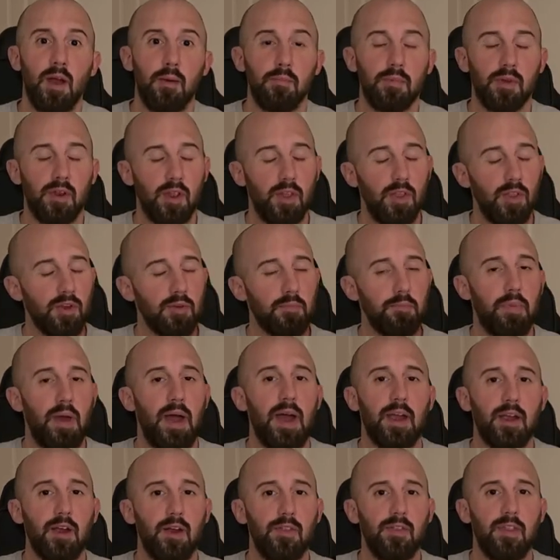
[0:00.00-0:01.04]
I'm going to look
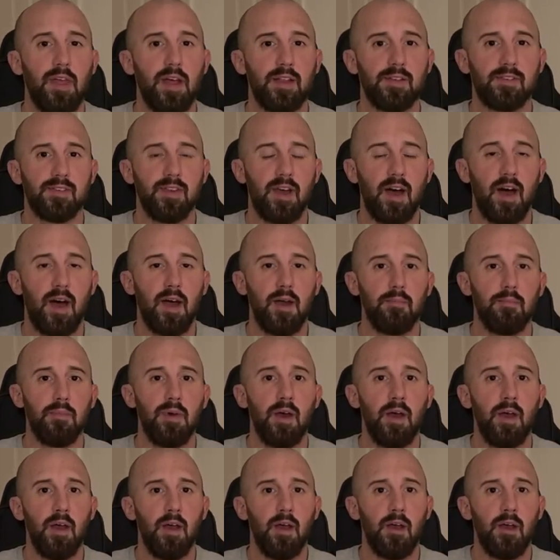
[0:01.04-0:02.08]
back on that time
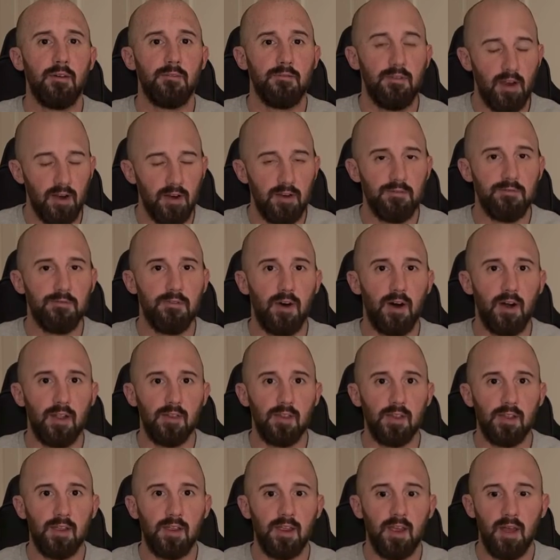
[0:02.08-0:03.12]
very
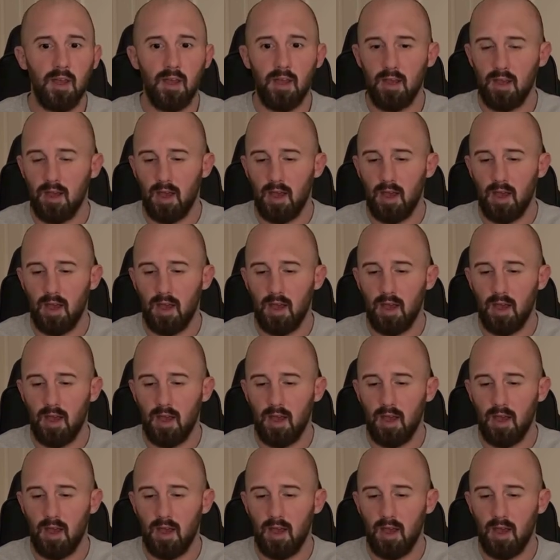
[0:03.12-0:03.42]
fondly.